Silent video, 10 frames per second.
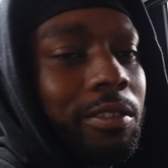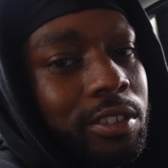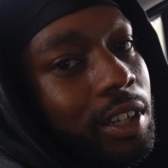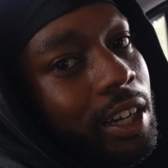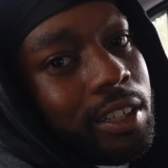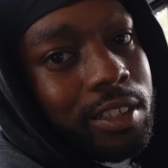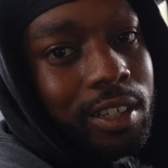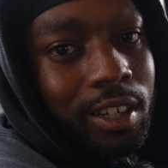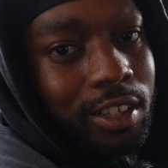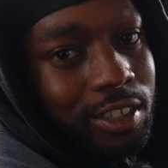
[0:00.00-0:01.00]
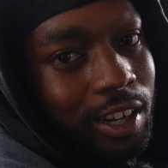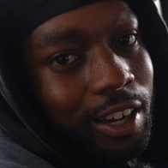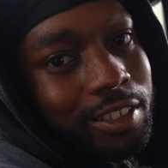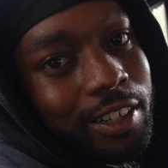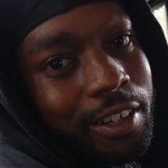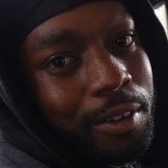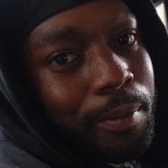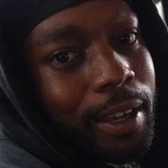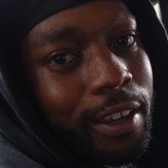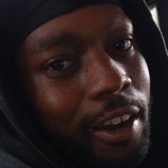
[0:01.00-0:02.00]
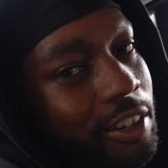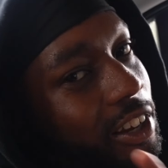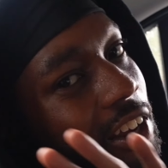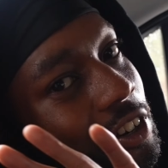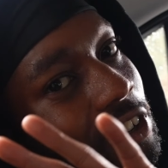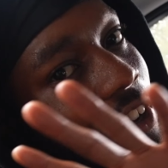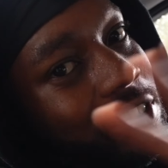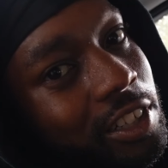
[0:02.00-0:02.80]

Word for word: was nuts. Shout out to them, man. I, I know y'all